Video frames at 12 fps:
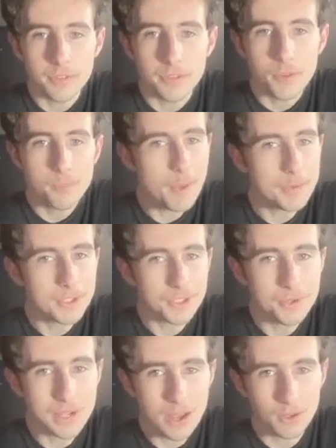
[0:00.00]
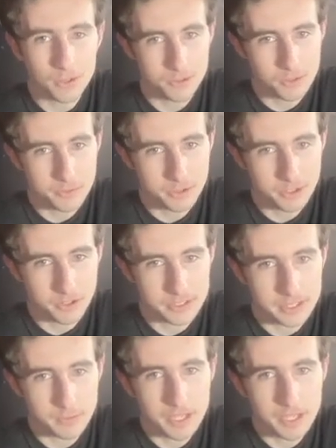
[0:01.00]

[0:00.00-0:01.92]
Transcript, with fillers: so Puppet Show now lost to obscurity.